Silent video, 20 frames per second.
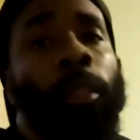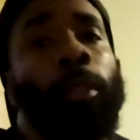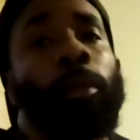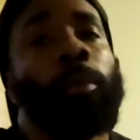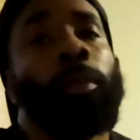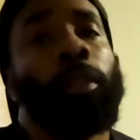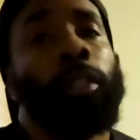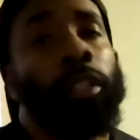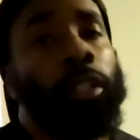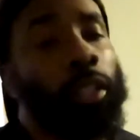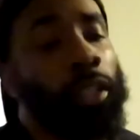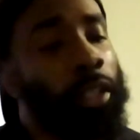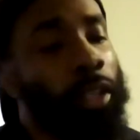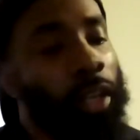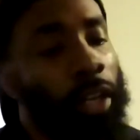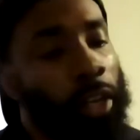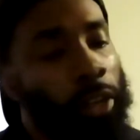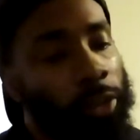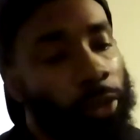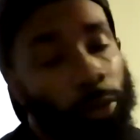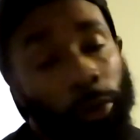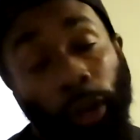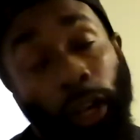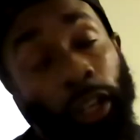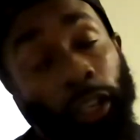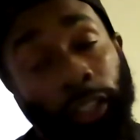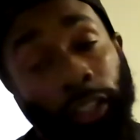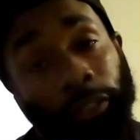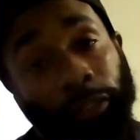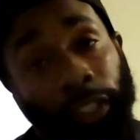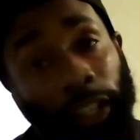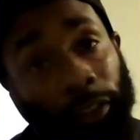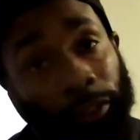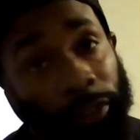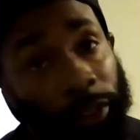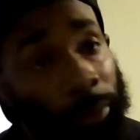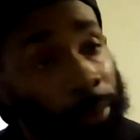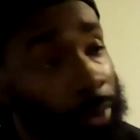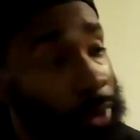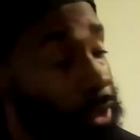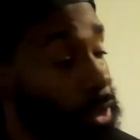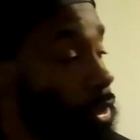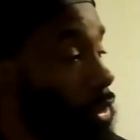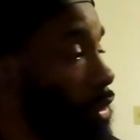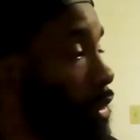But yeah, I don't know where I left off at, but